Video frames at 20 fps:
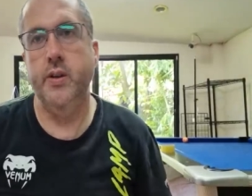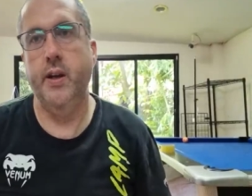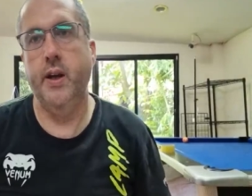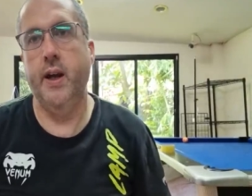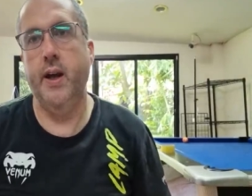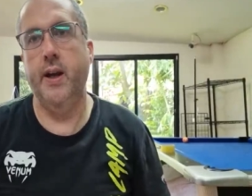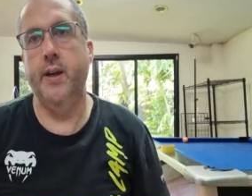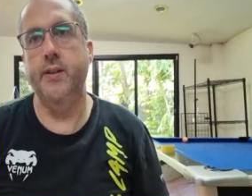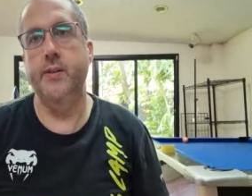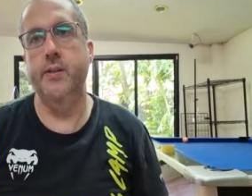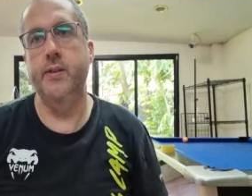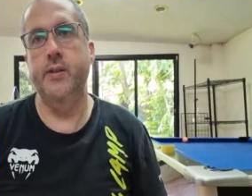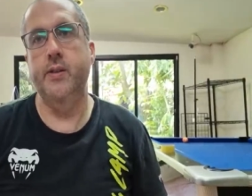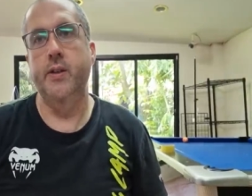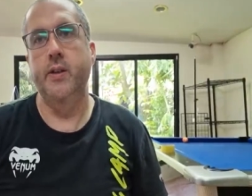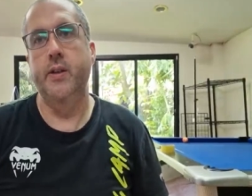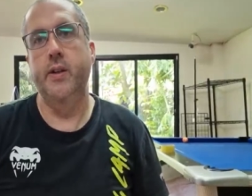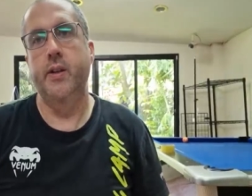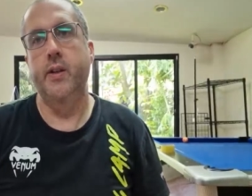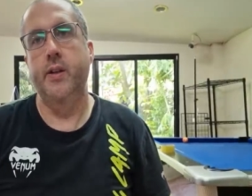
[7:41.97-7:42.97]
and
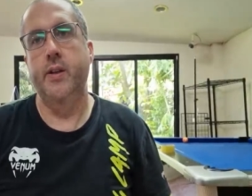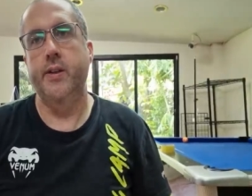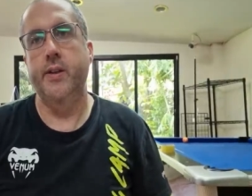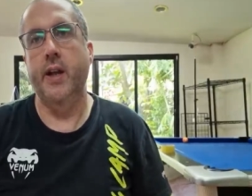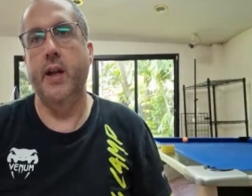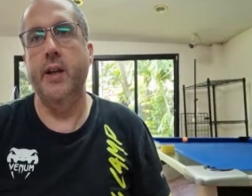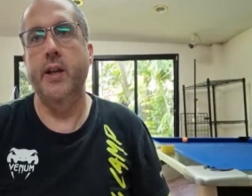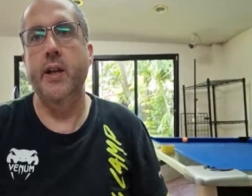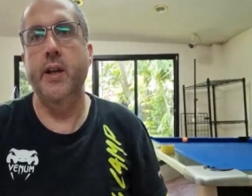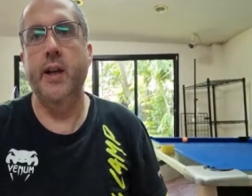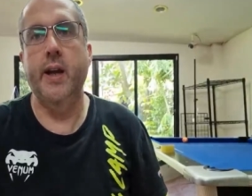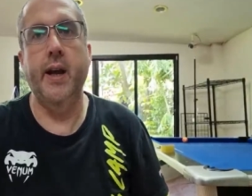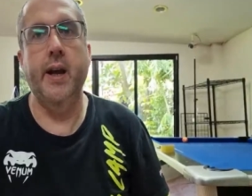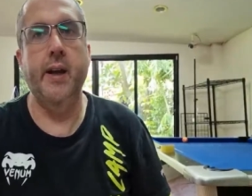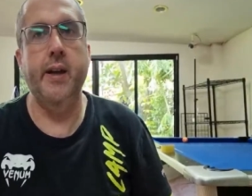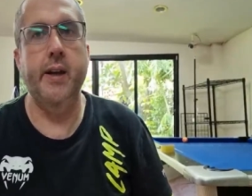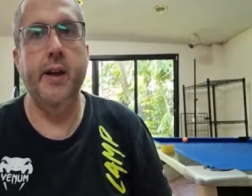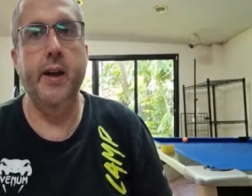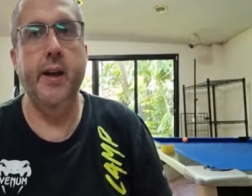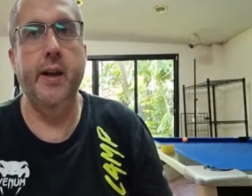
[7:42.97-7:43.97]
they can get
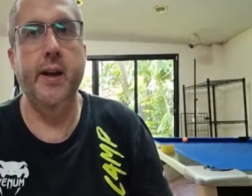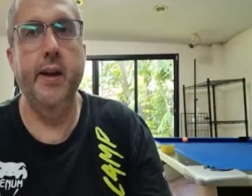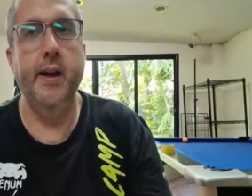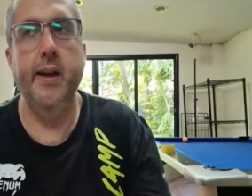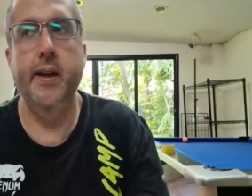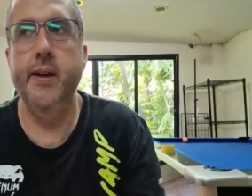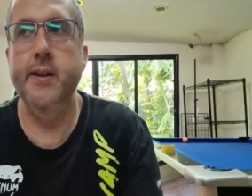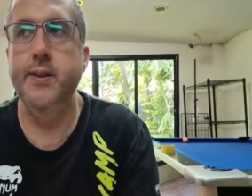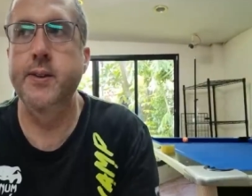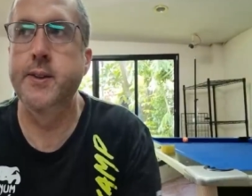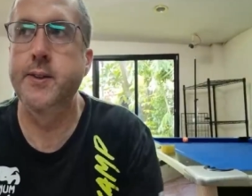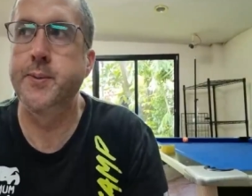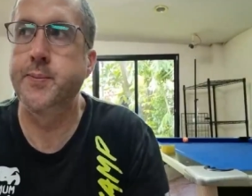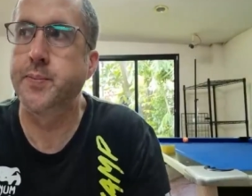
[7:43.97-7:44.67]
a gig here.